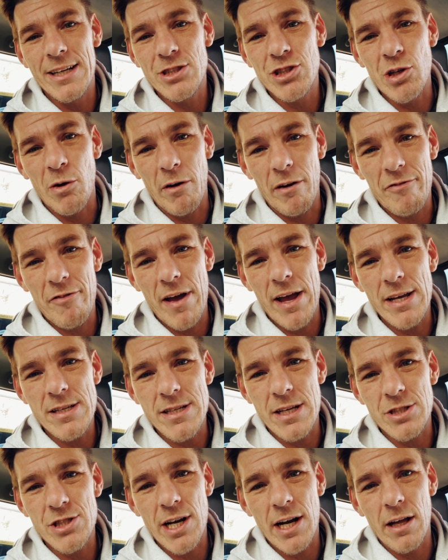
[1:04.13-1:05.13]
show our face
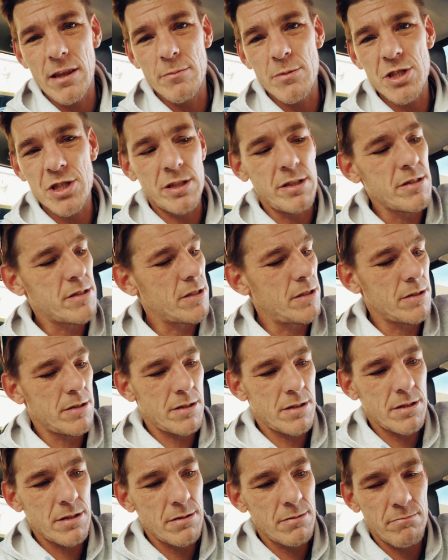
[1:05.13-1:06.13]
and check on the machine,
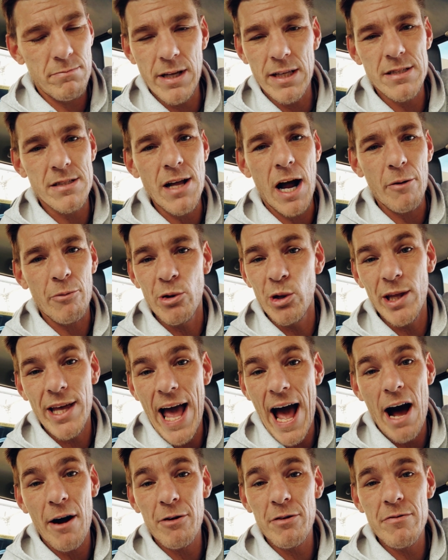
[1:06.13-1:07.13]
since it's not really
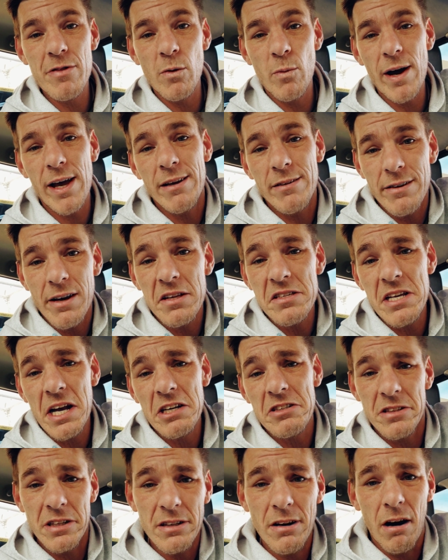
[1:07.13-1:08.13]
out of the way, it's
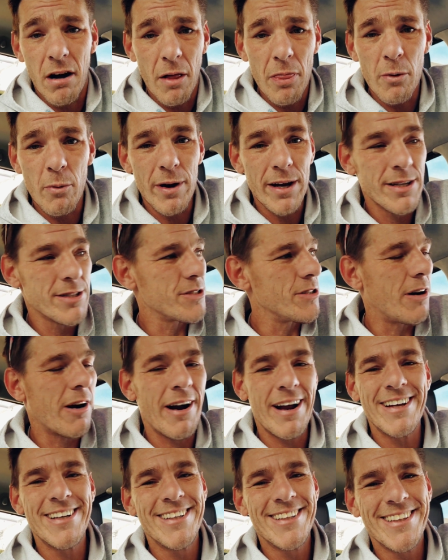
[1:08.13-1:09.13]
actually on the way. So all
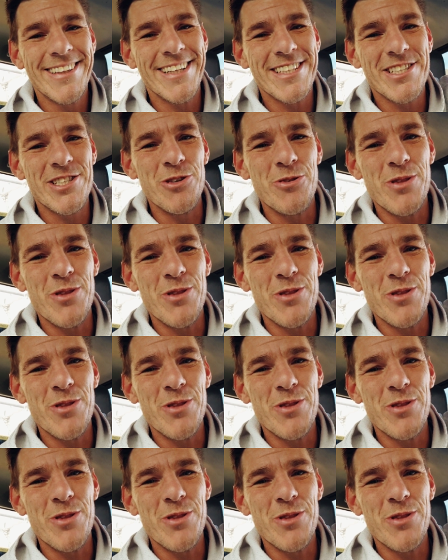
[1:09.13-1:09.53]
right, let's do